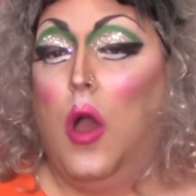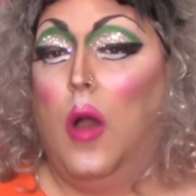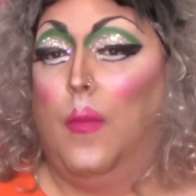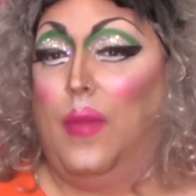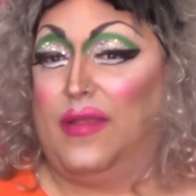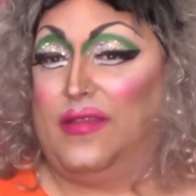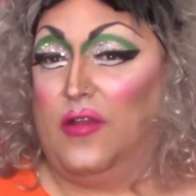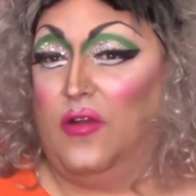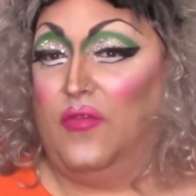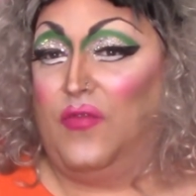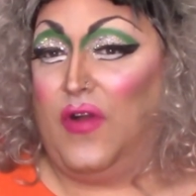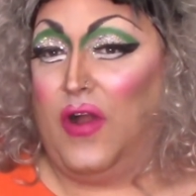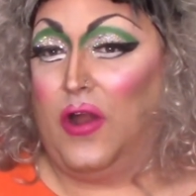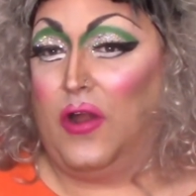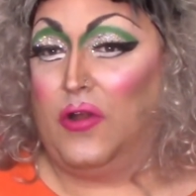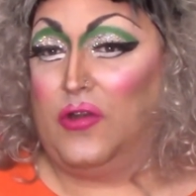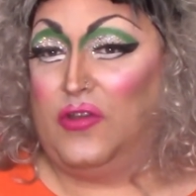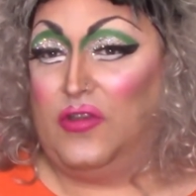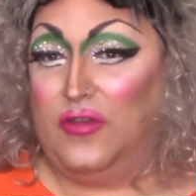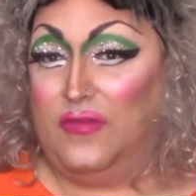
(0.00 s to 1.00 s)
but so far
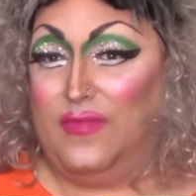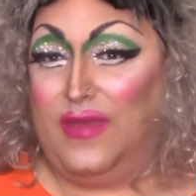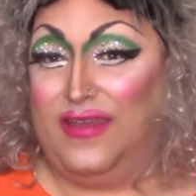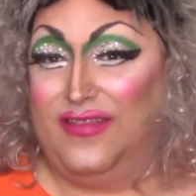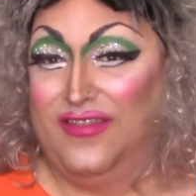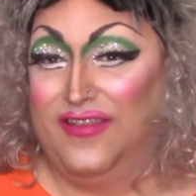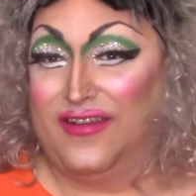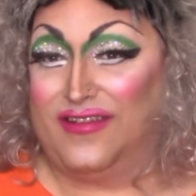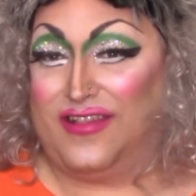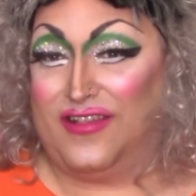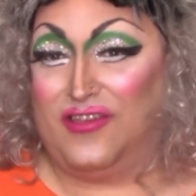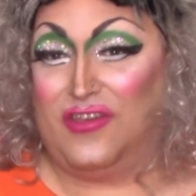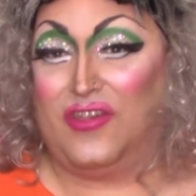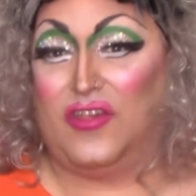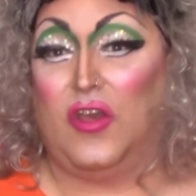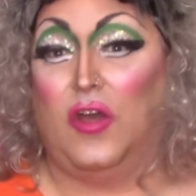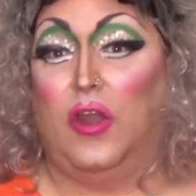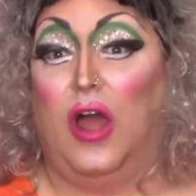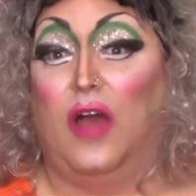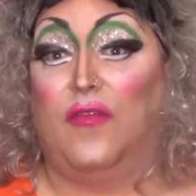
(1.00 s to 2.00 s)
her two main looks that she
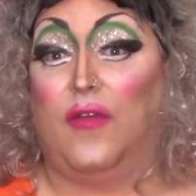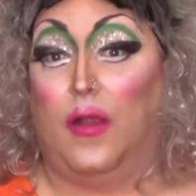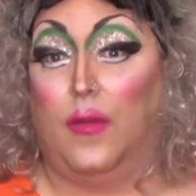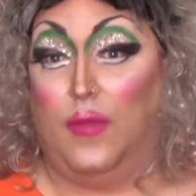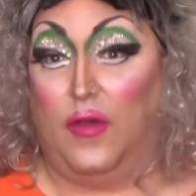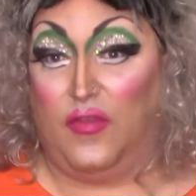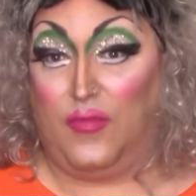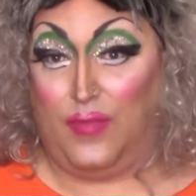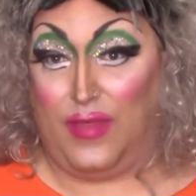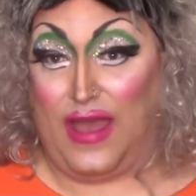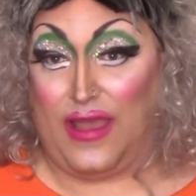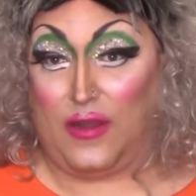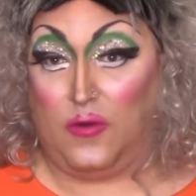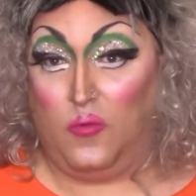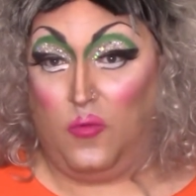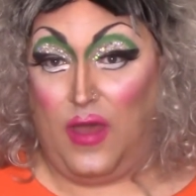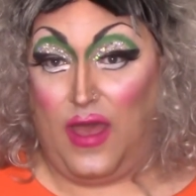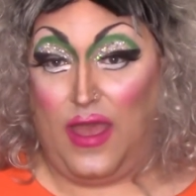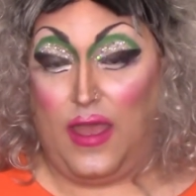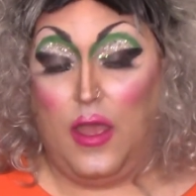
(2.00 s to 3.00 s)
showed off are both black and
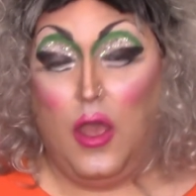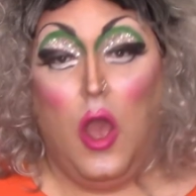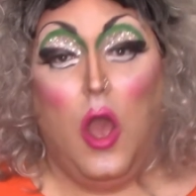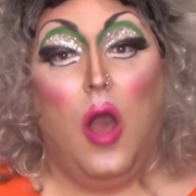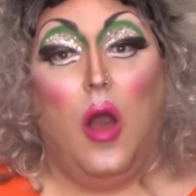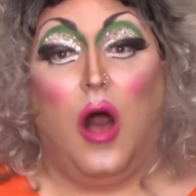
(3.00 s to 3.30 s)
white.